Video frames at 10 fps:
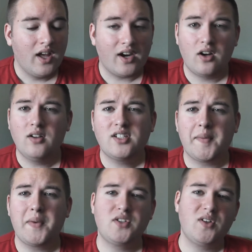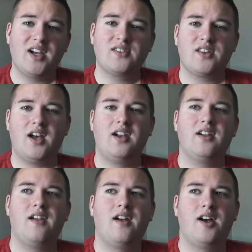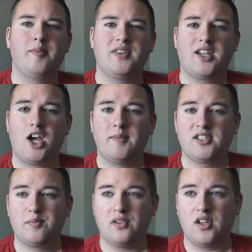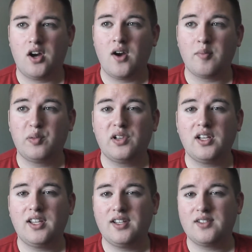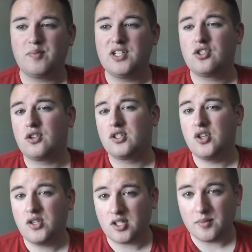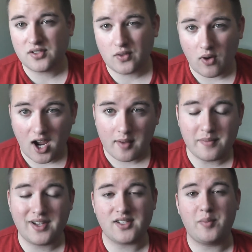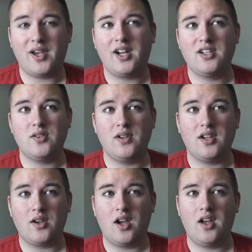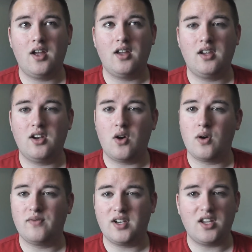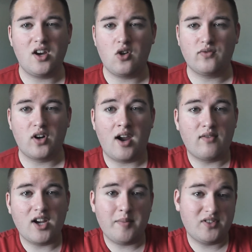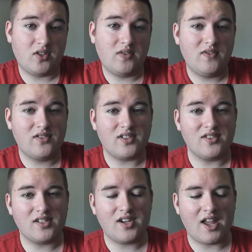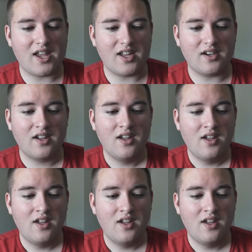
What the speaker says: I don't know. Tell me what you guys thought in the comments below, and please be sure to subscribe, because I plan on doing, a video for every episode of the season, and